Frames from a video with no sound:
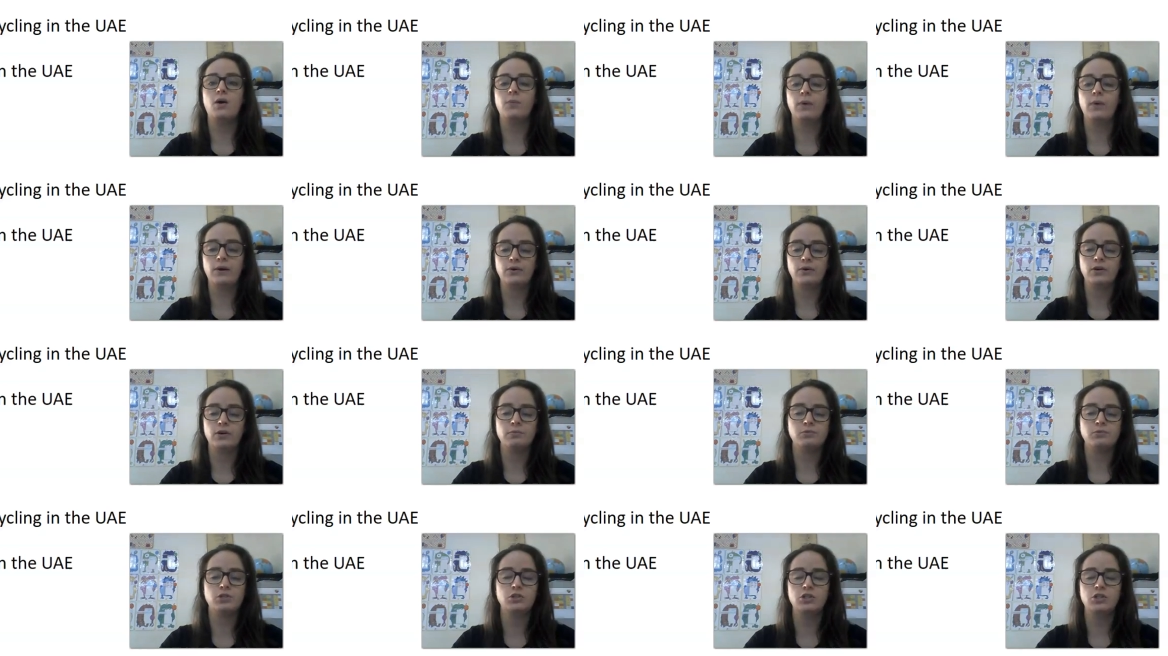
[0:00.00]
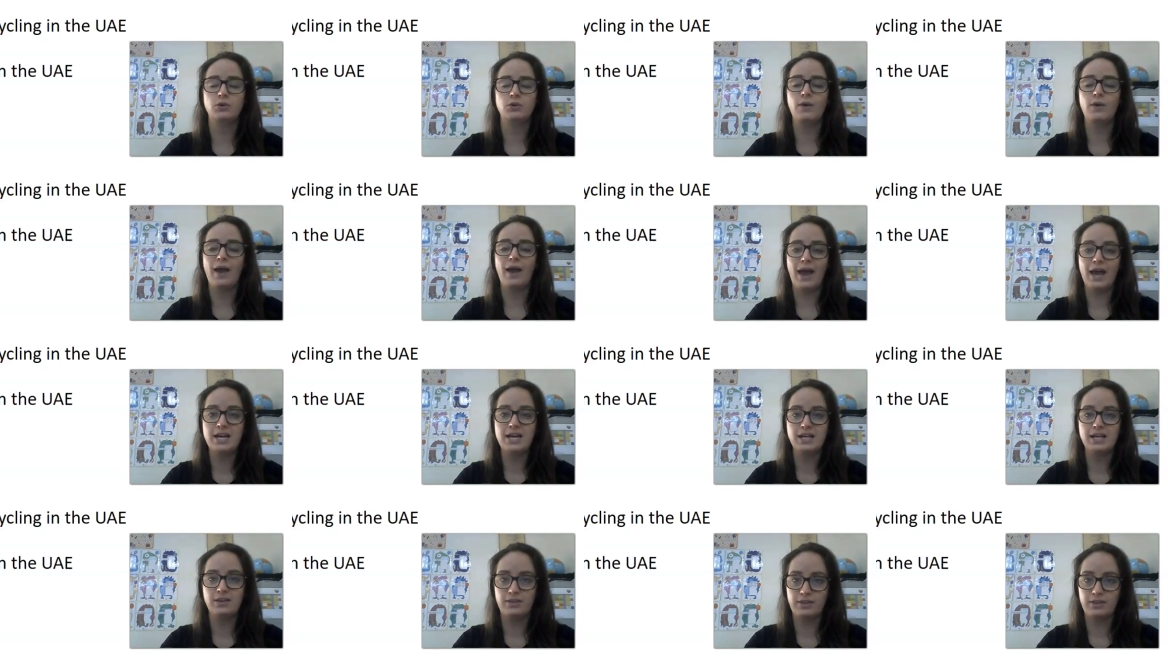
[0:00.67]
are welcome to do
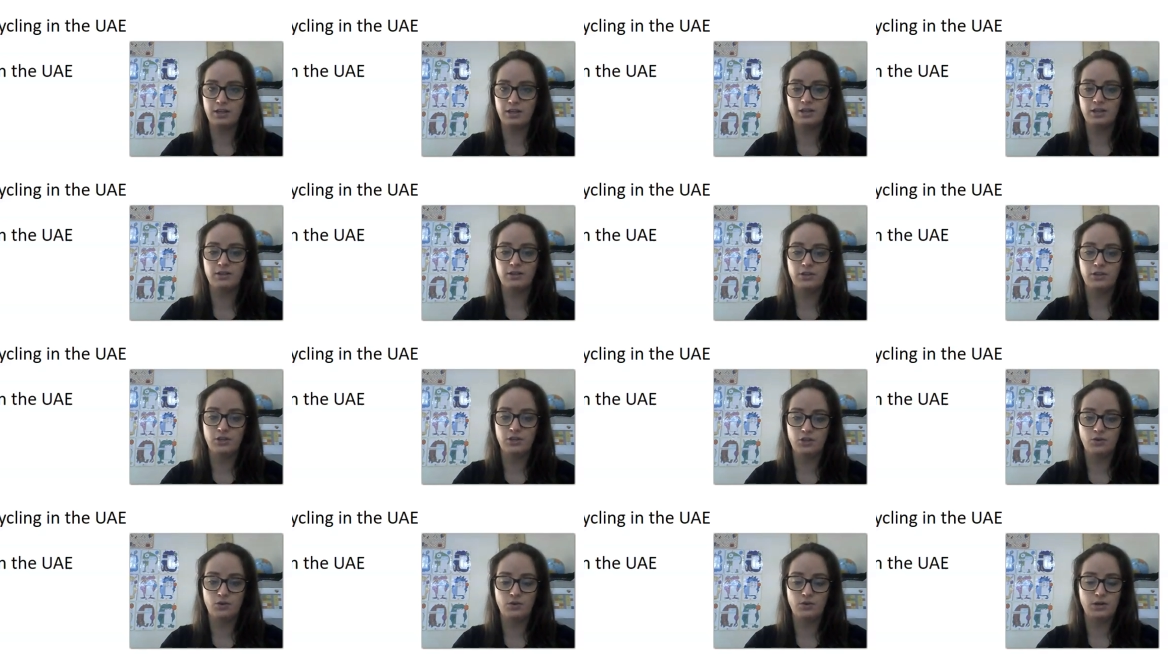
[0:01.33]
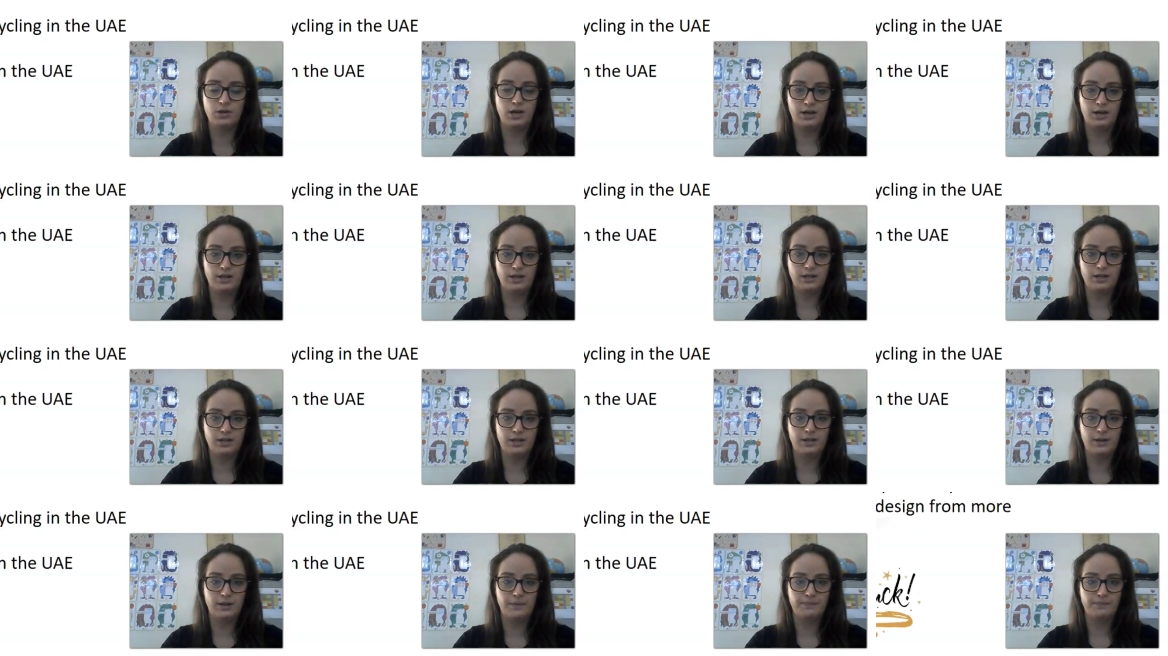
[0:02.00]
anything that you like.
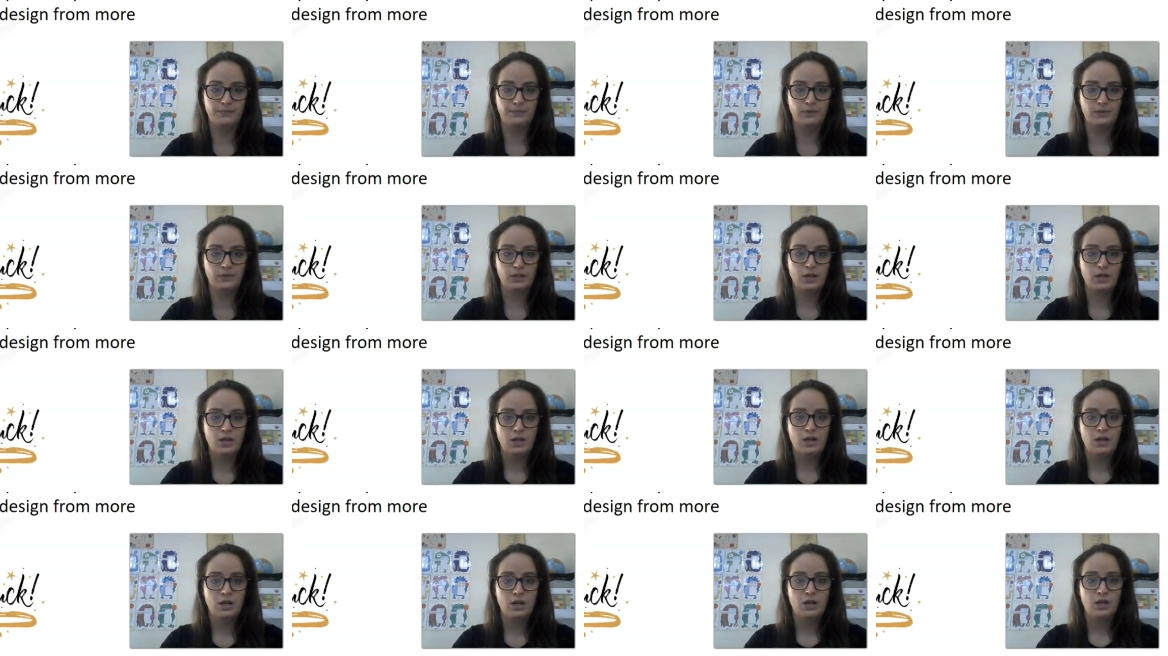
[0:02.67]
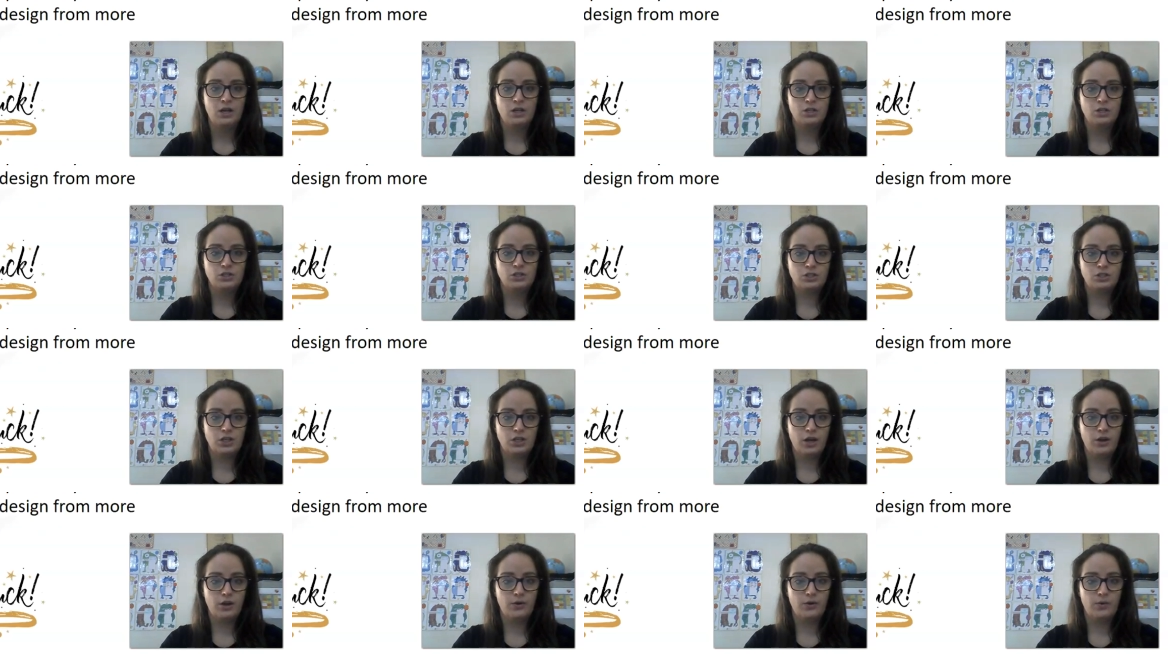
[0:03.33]

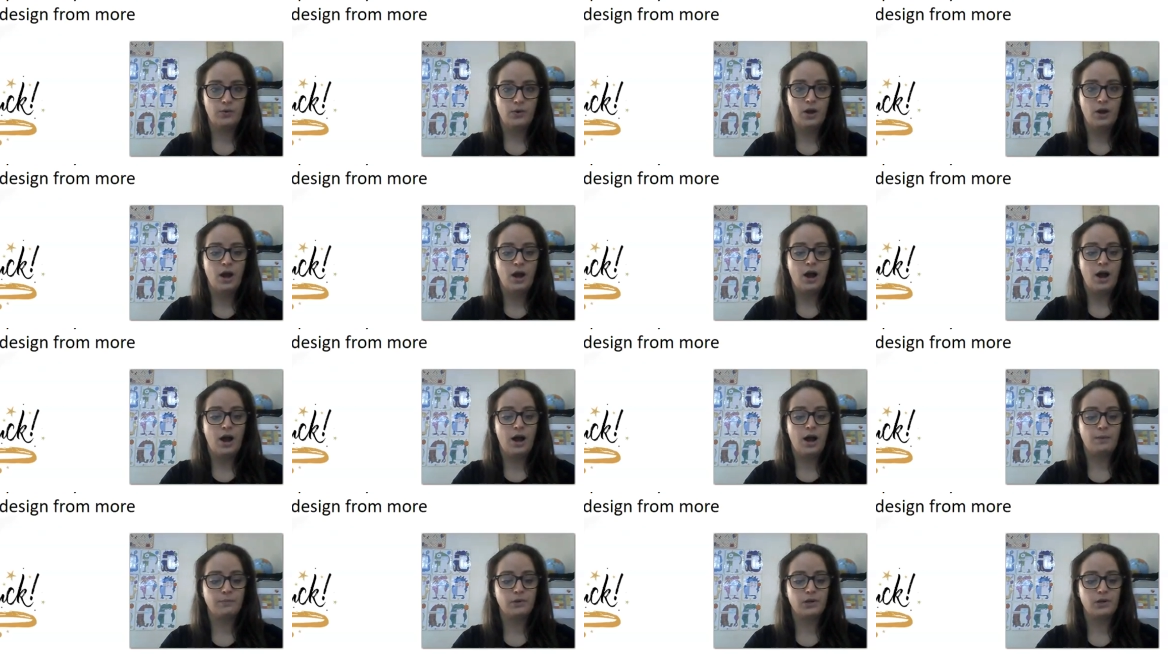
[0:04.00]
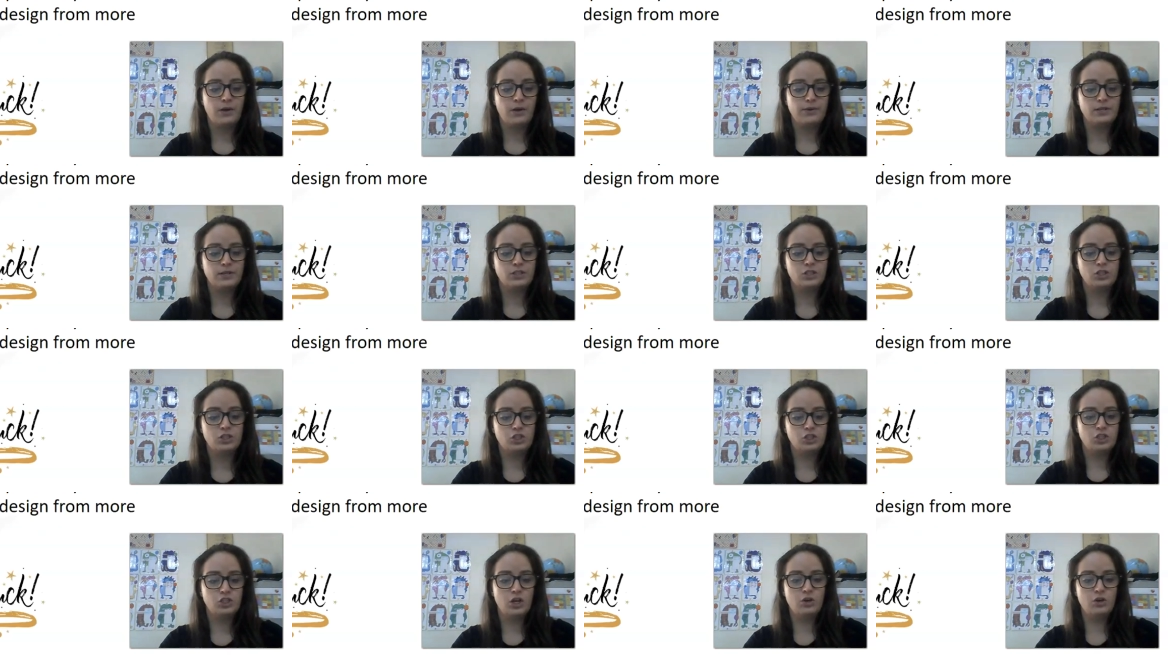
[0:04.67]
So I'm going
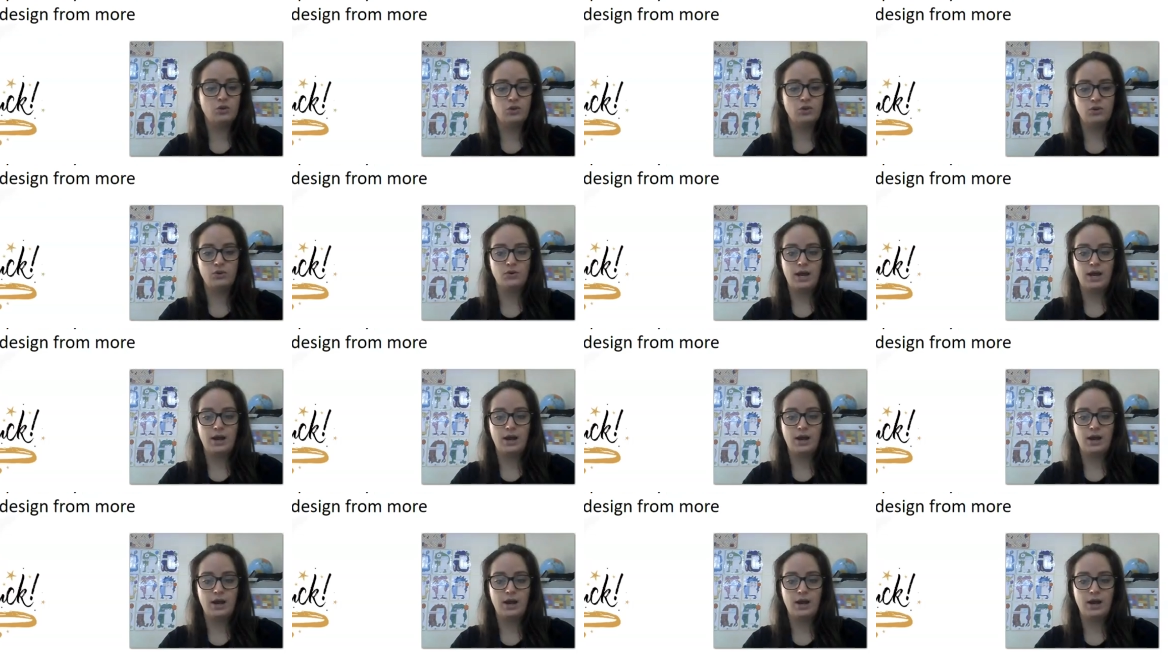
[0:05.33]
to show you